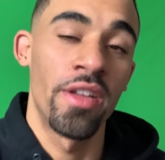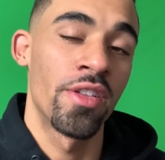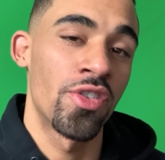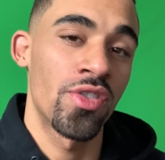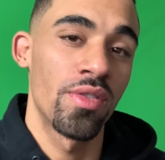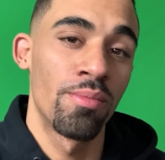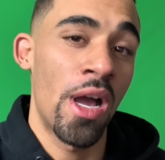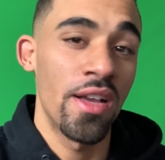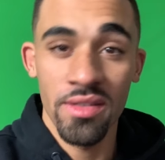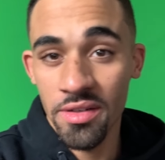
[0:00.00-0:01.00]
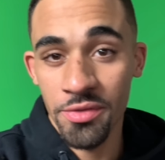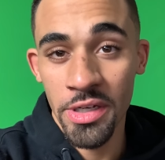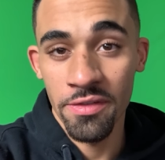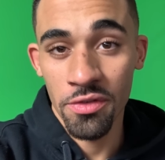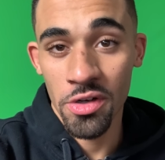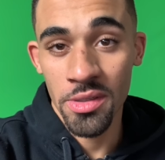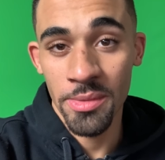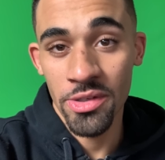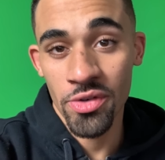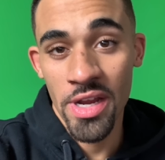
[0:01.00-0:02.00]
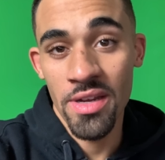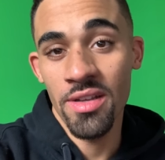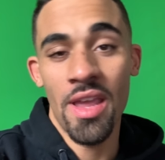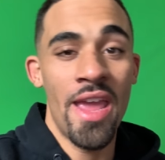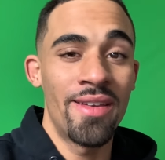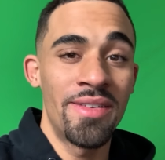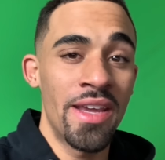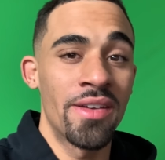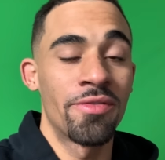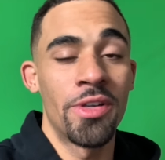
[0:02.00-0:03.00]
There's positive reinforcement training and negative